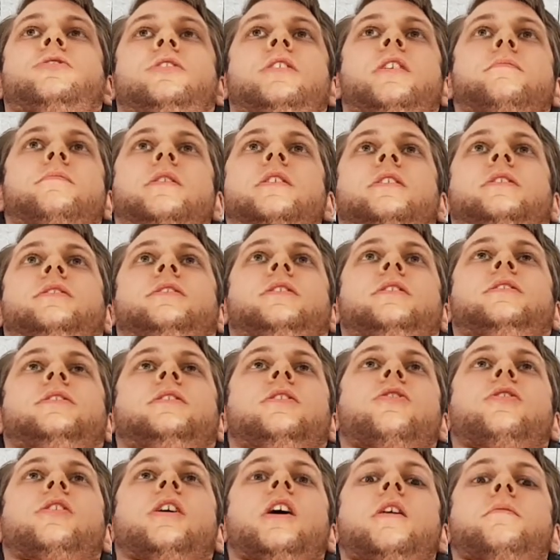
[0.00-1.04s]
That means this
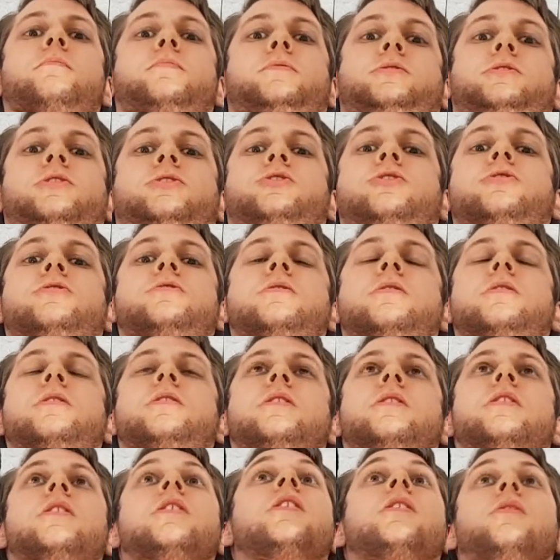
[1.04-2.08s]
lockout position
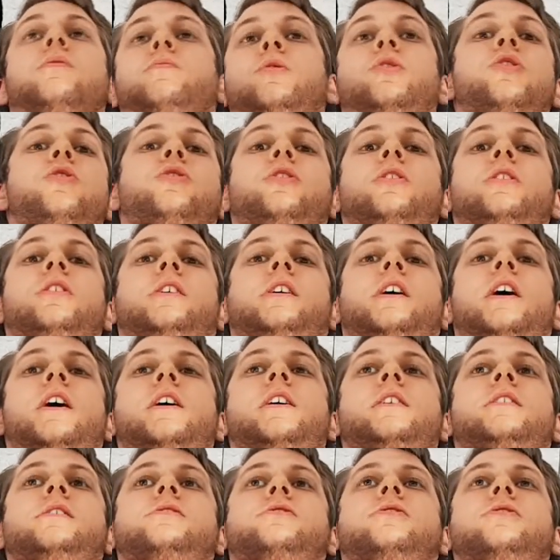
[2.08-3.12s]
we're not going to get
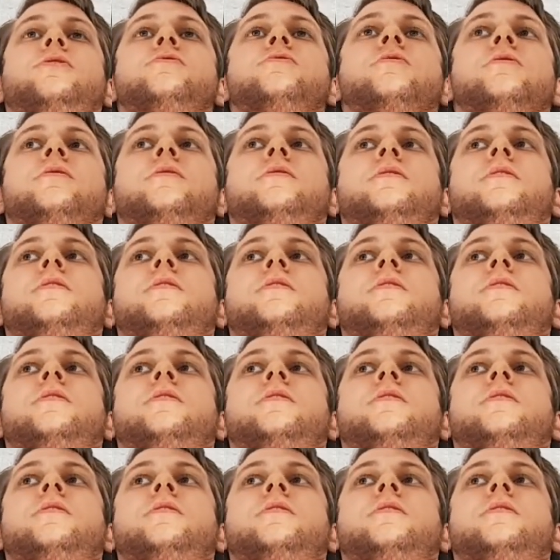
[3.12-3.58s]
into.